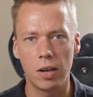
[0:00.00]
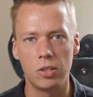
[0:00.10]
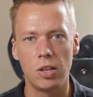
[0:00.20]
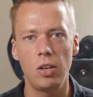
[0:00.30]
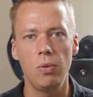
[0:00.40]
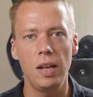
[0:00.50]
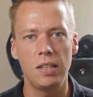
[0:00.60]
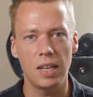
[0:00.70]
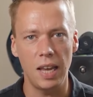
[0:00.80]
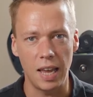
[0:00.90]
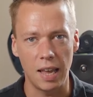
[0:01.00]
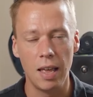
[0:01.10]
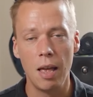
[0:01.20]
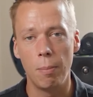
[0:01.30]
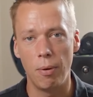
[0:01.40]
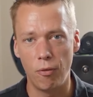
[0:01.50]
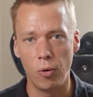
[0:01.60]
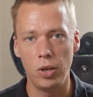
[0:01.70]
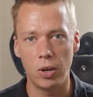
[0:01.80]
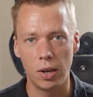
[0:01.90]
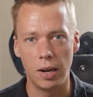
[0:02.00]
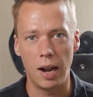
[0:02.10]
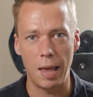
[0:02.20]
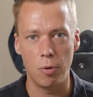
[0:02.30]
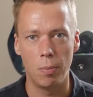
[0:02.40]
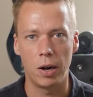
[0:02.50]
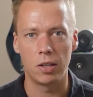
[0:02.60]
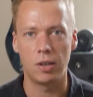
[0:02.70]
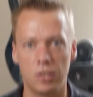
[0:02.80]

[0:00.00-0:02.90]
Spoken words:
there's not much separation between me and the background.